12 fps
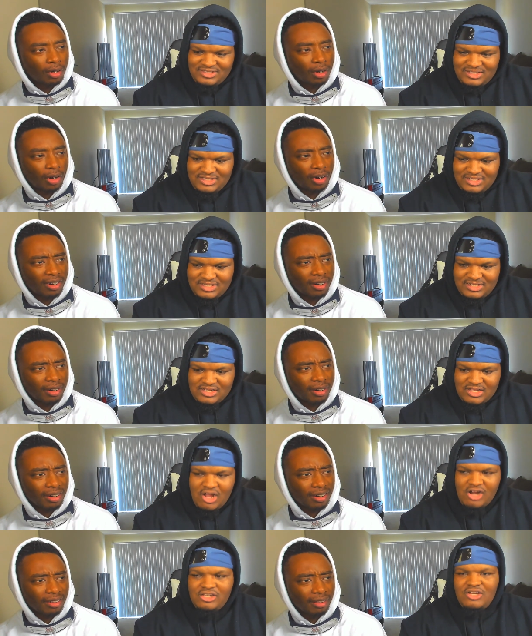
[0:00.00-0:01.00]
Speaker 1: arc.
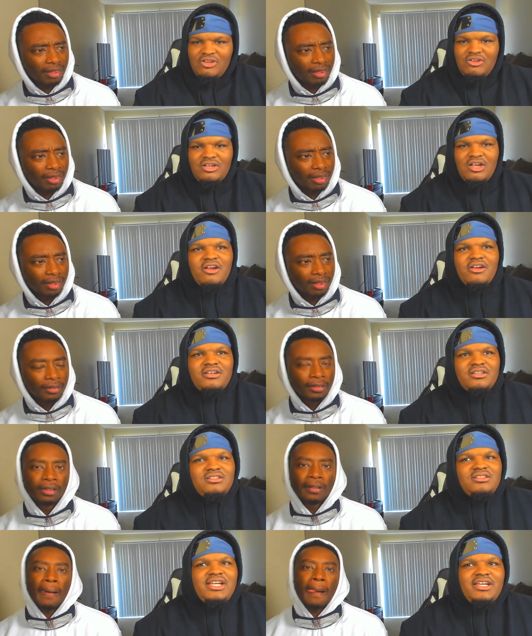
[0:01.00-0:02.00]
Arlong
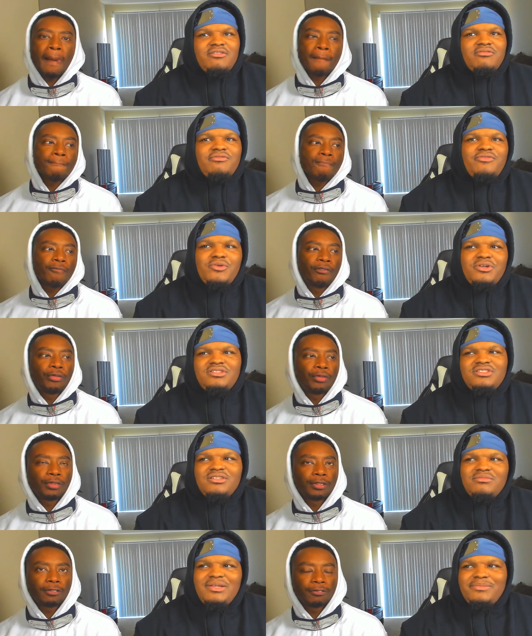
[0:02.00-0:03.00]
arc, like forty
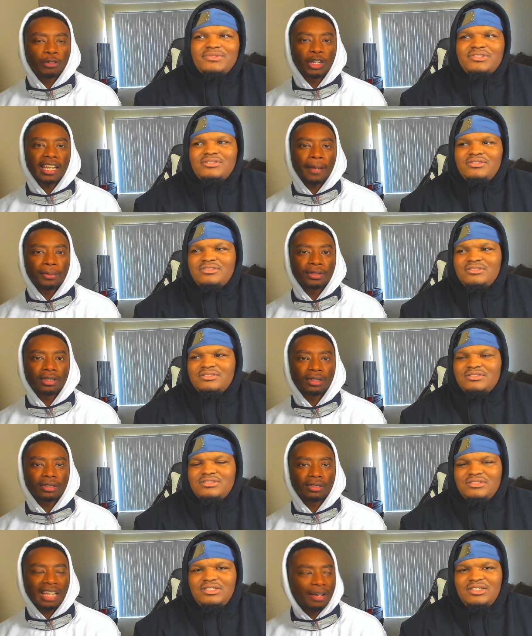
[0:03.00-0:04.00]
something episodes. Forty
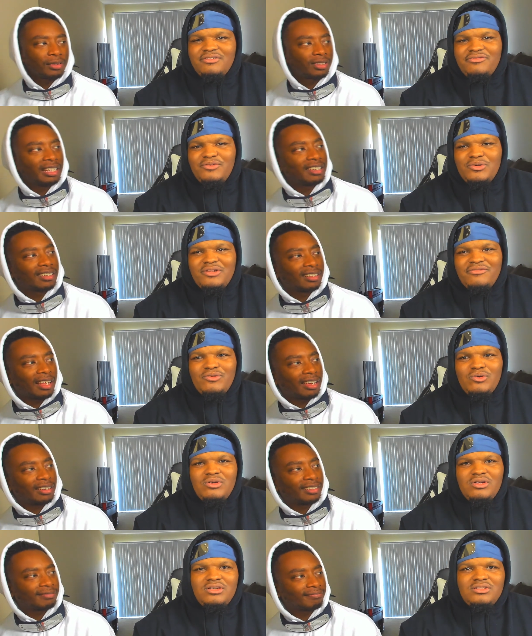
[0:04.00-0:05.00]
episodes. Yeah, I was thinking
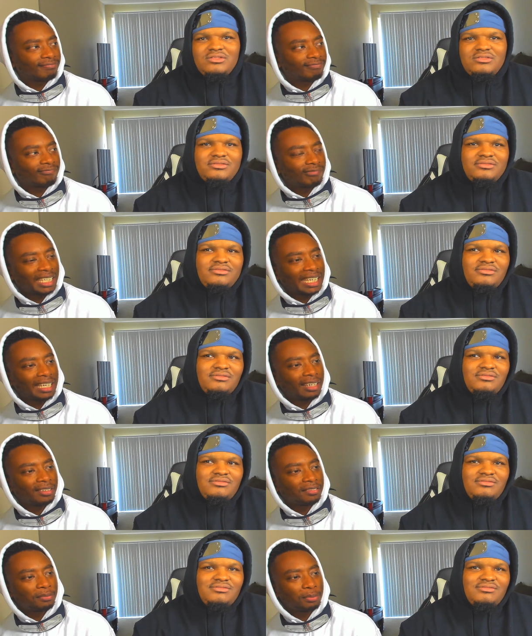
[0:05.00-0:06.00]
forty-four. Like
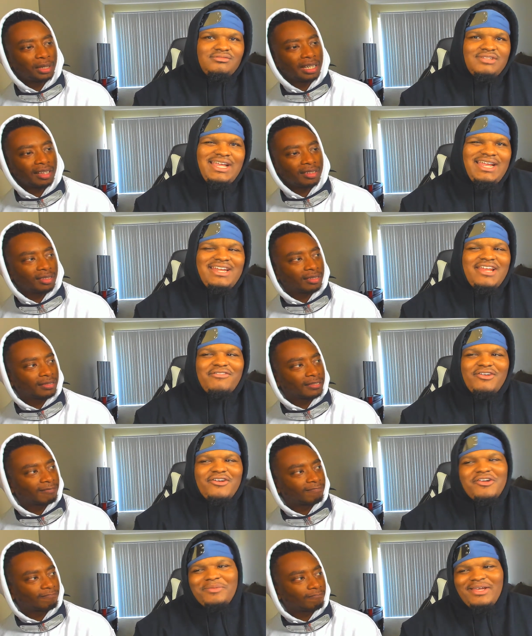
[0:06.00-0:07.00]
Speaker 2: ten, but
Speaker 1: they, I ain't never
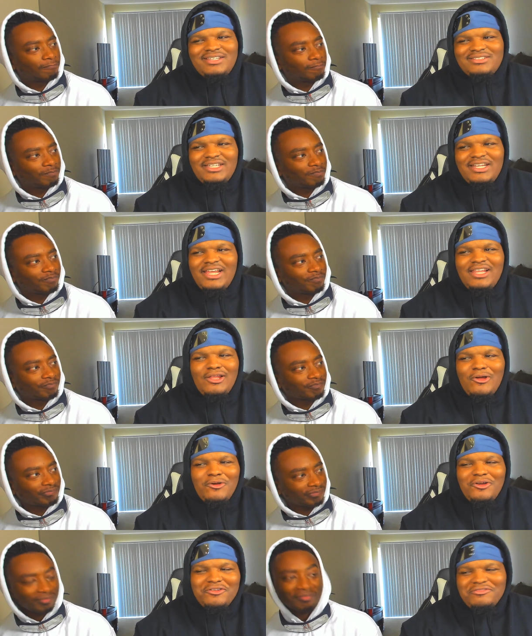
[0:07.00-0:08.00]
heard nobody say that
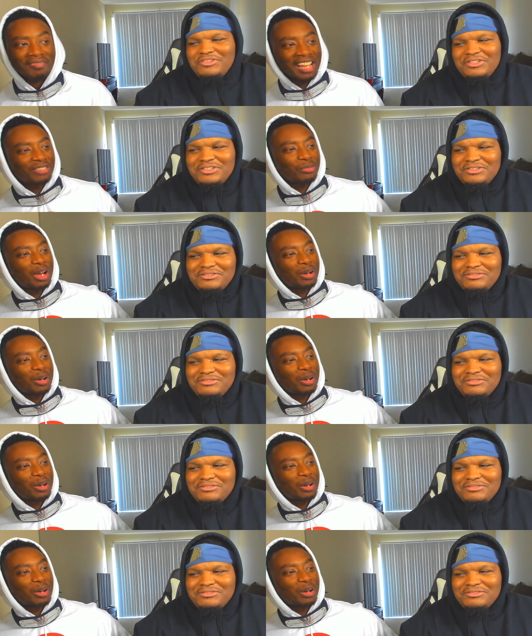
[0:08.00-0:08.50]
long of a. That's what I